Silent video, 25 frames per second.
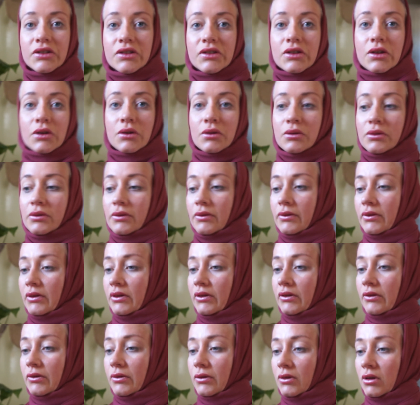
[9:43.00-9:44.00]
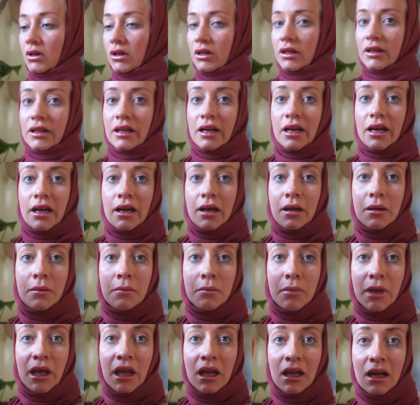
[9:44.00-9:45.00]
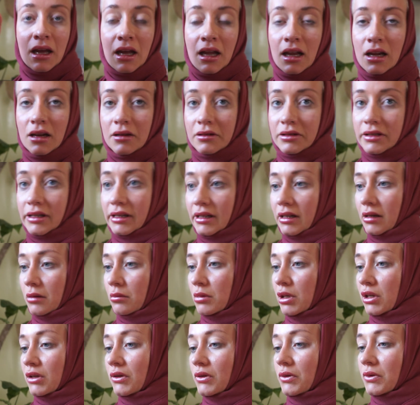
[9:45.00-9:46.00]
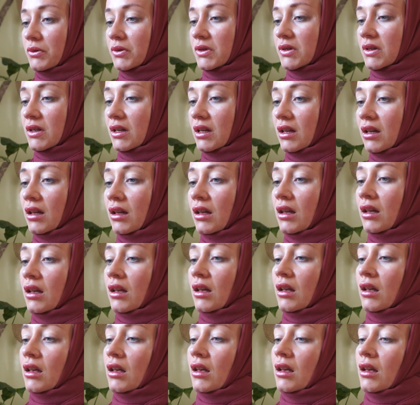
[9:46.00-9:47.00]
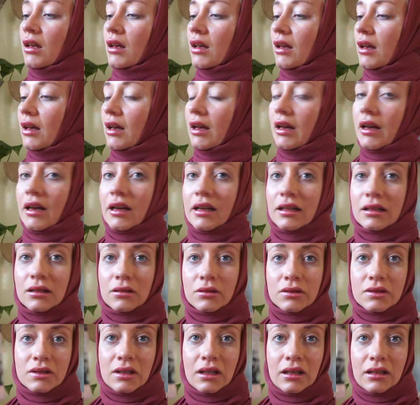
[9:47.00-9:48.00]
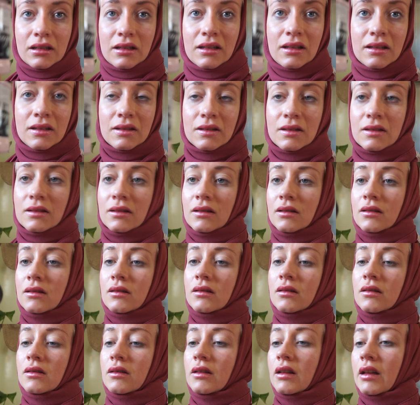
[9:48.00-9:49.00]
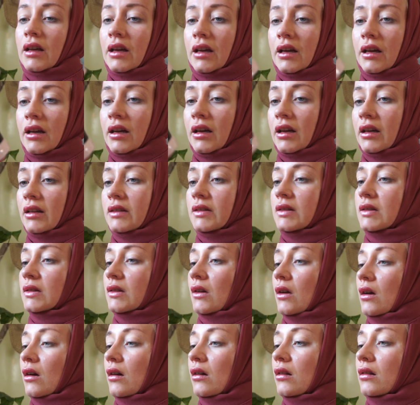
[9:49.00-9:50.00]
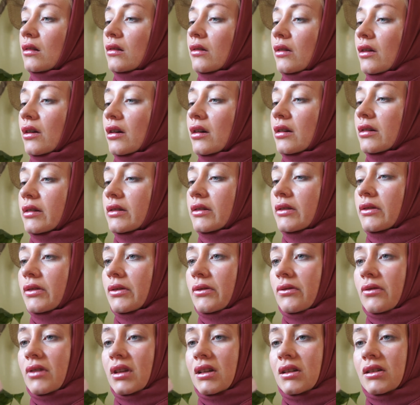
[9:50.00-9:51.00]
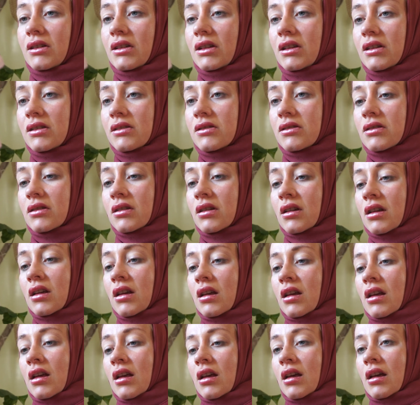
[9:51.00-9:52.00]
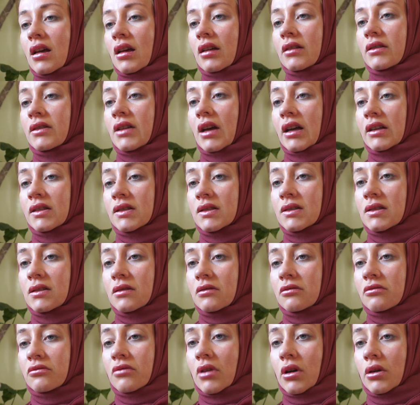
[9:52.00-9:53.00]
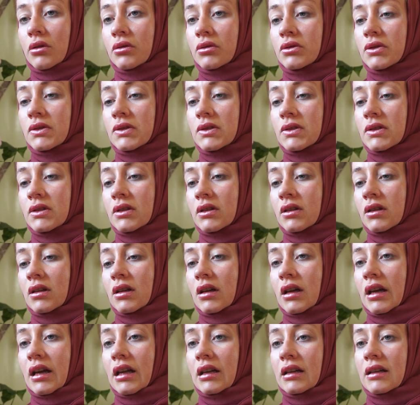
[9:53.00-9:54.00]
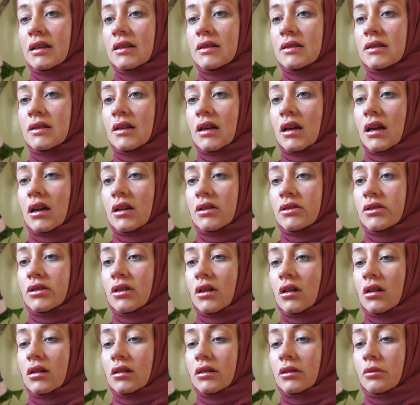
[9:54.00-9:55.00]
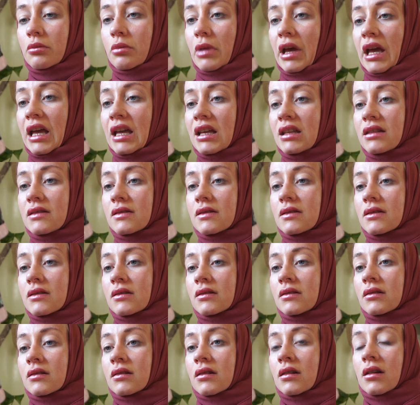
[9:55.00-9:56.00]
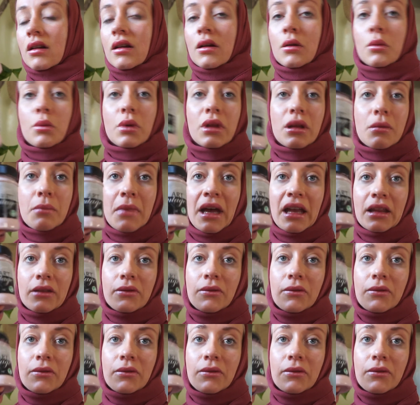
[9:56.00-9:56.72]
So for the pink color that I've been using, it looks like this. It's called Art Vintage Dusty Rose, and it's a chalk paint with a matte